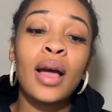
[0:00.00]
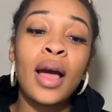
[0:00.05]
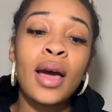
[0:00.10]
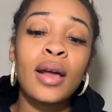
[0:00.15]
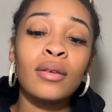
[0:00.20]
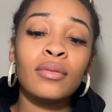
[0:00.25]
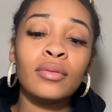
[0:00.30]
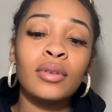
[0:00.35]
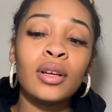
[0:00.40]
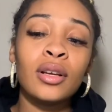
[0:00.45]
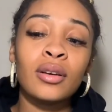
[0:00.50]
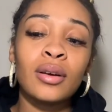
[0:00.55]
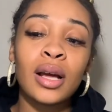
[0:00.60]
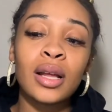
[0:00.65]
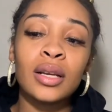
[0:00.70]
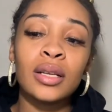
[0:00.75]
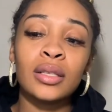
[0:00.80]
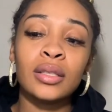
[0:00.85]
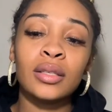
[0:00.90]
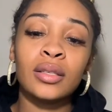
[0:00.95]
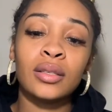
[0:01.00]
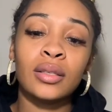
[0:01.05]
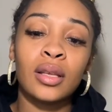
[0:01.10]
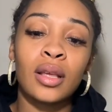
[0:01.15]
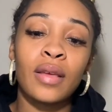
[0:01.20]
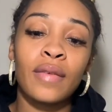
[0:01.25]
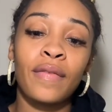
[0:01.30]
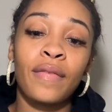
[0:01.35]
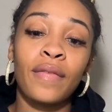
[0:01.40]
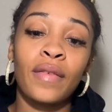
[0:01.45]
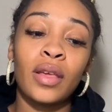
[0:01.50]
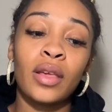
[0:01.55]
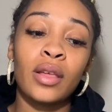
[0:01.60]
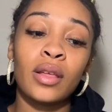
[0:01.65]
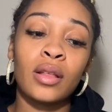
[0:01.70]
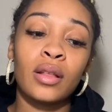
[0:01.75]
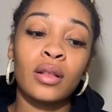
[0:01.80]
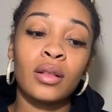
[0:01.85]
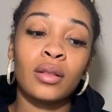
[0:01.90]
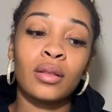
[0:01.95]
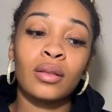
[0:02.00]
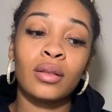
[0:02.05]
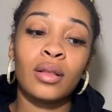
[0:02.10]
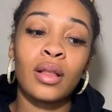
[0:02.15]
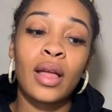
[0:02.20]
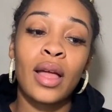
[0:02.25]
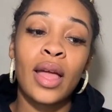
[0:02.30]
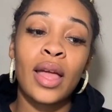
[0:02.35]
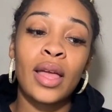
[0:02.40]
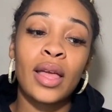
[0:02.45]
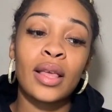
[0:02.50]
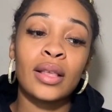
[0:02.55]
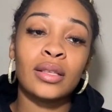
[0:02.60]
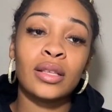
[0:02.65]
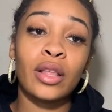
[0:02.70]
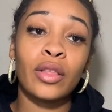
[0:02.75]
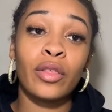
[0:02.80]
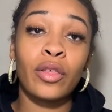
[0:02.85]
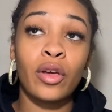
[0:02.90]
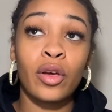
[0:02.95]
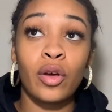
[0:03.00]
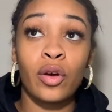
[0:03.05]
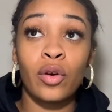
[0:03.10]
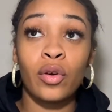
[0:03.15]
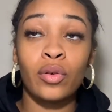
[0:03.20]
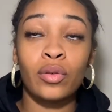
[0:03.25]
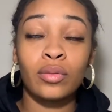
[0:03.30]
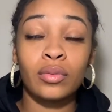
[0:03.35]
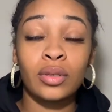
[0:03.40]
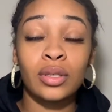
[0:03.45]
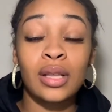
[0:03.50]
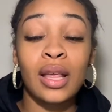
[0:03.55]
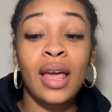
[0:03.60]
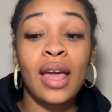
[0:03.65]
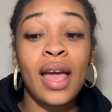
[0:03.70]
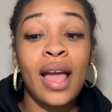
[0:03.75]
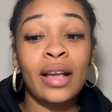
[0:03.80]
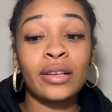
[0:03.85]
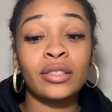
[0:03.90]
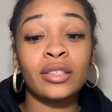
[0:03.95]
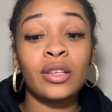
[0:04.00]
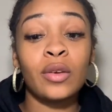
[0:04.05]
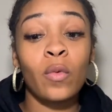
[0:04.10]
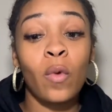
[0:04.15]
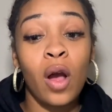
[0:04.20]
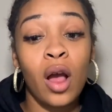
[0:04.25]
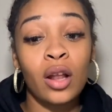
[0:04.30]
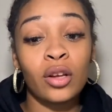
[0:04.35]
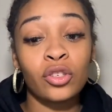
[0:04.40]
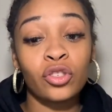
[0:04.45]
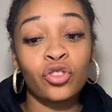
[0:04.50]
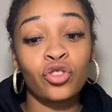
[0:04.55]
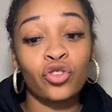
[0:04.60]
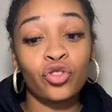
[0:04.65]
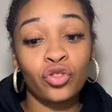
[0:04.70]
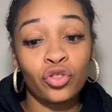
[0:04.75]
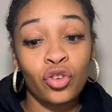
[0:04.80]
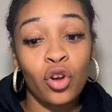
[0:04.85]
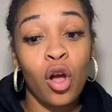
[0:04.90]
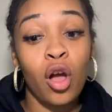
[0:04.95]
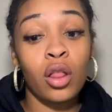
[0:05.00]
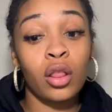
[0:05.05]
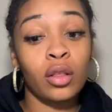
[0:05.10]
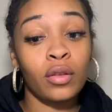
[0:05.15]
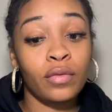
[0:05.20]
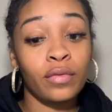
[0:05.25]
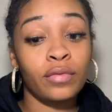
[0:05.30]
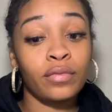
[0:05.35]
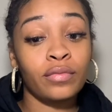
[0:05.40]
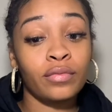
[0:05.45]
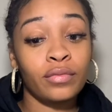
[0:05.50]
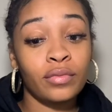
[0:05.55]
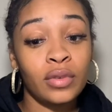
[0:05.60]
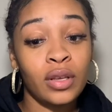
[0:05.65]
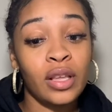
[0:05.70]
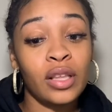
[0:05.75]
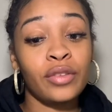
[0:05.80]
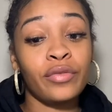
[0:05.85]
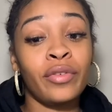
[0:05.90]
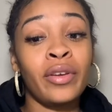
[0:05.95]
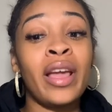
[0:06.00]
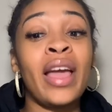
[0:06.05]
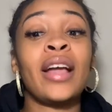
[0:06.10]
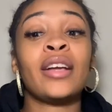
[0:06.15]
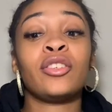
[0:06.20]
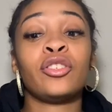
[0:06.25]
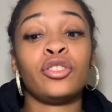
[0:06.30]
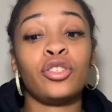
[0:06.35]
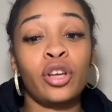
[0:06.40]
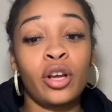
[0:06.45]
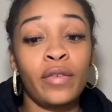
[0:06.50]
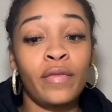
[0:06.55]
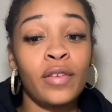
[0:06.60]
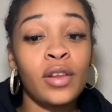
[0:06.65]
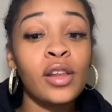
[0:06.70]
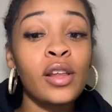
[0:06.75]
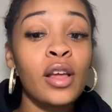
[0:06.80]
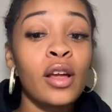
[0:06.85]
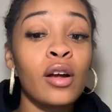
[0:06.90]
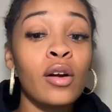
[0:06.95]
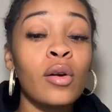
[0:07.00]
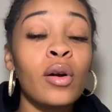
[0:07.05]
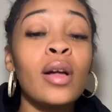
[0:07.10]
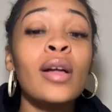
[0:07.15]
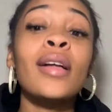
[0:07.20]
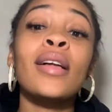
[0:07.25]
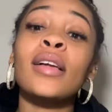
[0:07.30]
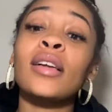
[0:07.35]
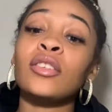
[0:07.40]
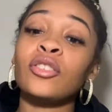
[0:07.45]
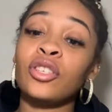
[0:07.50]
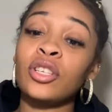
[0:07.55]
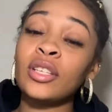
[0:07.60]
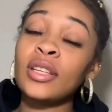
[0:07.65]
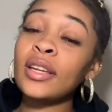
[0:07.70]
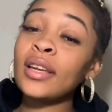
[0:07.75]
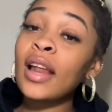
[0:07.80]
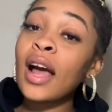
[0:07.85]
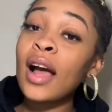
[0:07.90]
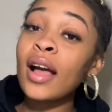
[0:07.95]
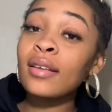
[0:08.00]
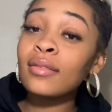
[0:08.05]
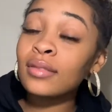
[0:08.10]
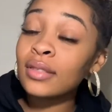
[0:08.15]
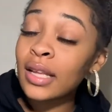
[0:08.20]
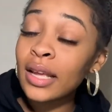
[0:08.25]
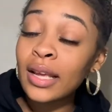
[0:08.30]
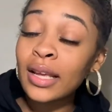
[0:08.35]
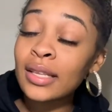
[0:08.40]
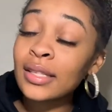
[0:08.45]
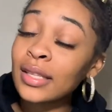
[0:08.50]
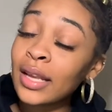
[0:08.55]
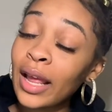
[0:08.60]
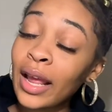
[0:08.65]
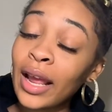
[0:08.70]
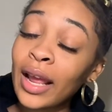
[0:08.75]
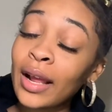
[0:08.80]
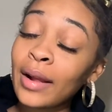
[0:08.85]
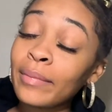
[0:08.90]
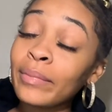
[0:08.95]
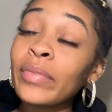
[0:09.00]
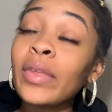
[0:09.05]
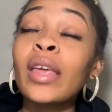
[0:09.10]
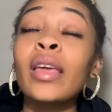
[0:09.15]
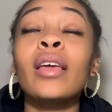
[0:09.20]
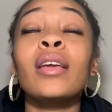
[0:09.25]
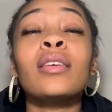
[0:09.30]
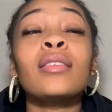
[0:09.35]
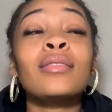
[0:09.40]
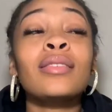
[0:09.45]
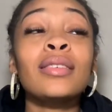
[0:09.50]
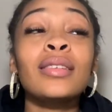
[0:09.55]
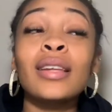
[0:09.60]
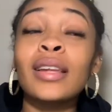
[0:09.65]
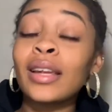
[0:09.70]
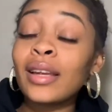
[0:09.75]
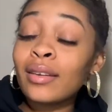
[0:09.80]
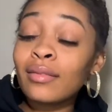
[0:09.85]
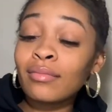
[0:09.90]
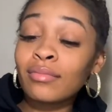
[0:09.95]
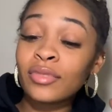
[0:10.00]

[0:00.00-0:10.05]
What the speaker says: I don't know. I just feel as though, because I actually watched all of his reaction to her video, and she did not say his name. She didn't.